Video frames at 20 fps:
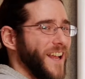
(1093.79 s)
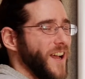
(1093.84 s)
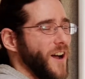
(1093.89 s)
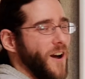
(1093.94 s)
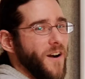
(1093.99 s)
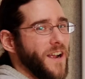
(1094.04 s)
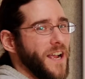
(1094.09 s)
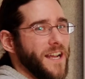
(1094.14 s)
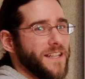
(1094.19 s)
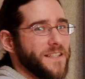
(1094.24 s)

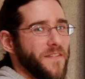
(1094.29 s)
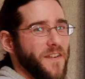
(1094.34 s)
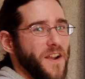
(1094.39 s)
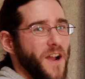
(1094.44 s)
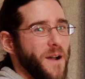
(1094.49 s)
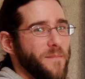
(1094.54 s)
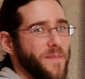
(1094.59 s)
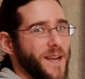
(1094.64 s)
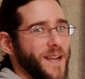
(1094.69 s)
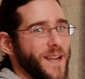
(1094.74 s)
All kinds of
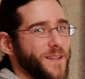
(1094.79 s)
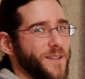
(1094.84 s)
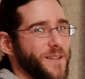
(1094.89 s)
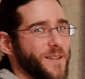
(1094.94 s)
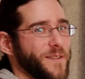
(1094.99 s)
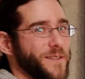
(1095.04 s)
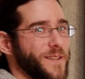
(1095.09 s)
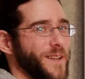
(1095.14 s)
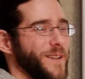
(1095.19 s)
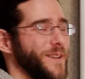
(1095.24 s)

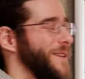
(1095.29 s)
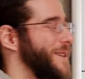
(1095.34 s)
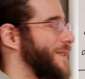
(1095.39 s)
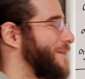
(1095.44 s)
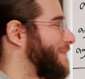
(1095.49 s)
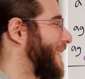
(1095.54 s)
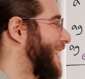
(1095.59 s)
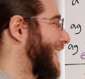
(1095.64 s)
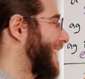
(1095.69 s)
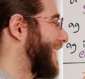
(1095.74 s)
combinations that you
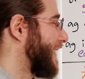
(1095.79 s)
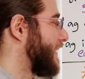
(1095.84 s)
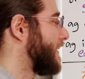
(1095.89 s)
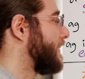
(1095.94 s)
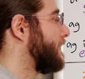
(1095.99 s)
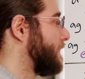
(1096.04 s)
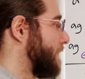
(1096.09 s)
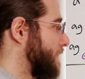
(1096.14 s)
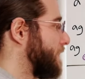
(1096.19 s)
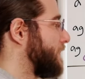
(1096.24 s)
can make.
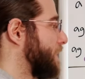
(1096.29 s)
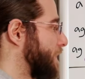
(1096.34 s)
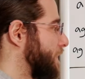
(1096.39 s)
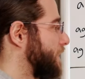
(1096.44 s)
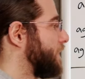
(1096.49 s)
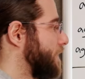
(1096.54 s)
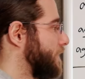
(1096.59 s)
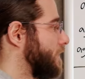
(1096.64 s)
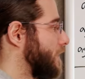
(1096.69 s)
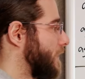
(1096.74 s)

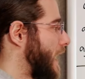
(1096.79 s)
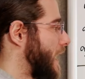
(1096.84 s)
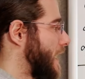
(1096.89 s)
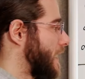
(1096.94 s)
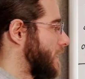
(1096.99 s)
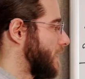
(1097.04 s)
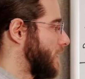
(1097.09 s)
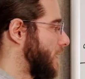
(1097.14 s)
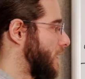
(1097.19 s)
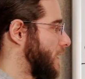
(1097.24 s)

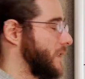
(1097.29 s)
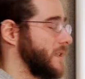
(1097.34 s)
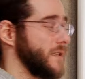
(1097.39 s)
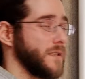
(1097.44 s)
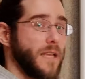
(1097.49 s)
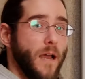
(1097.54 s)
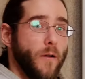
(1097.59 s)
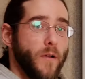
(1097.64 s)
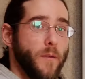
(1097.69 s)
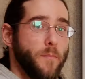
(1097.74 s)
Nice. So this is
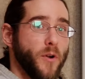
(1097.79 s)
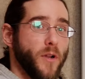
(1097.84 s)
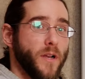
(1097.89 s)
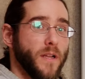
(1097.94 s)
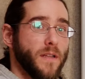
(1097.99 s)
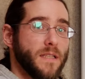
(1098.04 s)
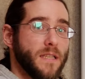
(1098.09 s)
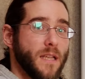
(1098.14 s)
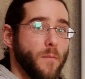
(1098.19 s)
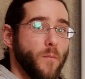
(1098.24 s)
how we put
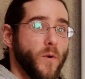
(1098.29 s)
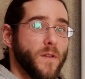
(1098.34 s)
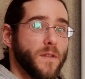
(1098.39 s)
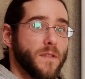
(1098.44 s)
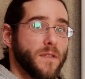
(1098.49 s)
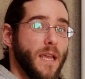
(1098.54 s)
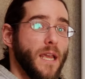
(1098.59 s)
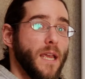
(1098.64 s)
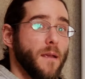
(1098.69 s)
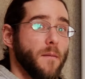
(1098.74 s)
in someone's
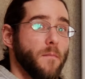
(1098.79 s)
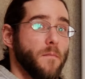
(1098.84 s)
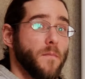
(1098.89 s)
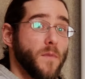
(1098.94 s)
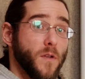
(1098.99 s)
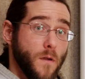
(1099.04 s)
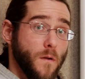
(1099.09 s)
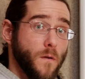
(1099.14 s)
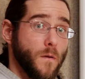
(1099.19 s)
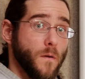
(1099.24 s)
name,
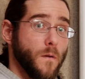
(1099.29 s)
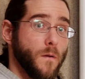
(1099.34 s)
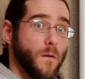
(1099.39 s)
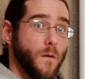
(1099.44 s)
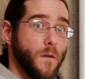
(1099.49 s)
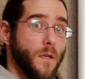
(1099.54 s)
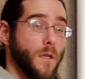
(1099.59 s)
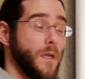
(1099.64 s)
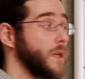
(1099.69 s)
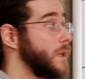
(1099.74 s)
too.
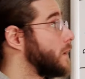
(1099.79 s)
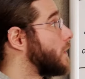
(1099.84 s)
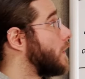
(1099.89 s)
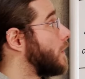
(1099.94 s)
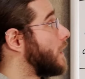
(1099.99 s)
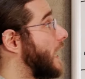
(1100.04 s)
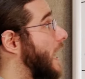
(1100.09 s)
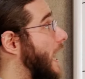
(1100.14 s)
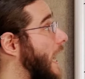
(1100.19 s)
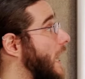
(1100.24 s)
So
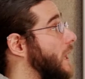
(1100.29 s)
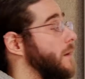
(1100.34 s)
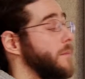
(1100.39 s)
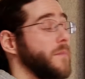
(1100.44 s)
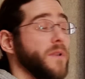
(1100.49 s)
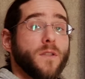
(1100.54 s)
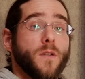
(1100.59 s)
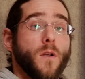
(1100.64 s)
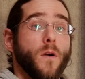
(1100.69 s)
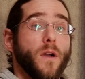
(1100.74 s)
Callum
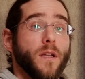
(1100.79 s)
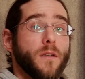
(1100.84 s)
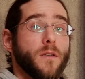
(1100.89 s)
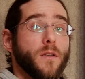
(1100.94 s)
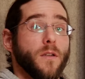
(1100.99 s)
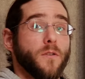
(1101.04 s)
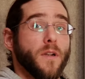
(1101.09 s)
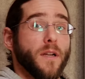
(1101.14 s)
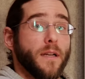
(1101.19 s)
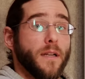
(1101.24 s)
is going to
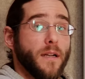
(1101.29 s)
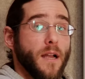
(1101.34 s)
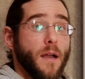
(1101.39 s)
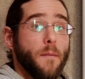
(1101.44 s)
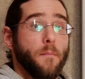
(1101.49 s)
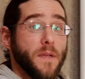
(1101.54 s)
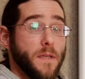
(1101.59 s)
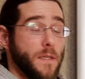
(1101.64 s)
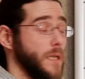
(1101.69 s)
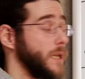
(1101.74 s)
drink a
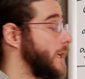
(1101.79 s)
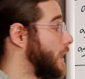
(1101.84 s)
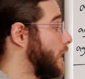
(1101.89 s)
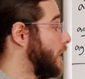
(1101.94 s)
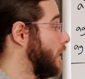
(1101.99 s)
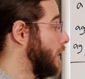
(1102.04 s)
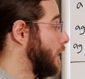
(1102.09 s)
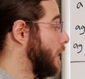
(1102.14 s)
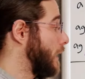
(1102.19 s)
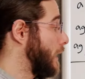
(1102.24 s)
cup of tea.
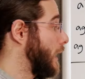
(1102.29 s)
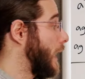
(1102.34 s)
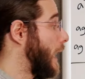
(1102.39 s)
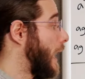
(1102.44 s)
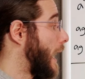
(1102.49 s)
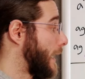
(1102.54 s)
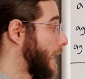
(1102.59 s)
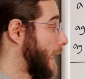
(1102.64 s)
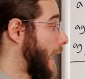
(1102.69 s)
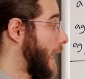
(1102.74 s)

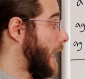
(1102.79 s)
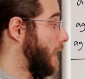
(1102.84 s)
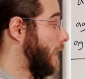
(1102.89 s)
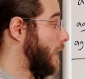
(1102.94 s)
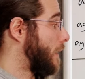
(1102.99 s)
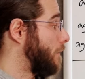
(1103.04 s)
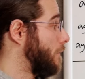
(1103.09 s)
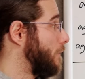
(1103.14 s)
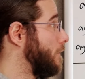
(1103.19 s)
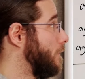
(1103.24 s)
Ha
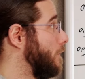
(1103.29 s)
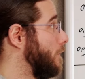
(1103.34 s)
Callum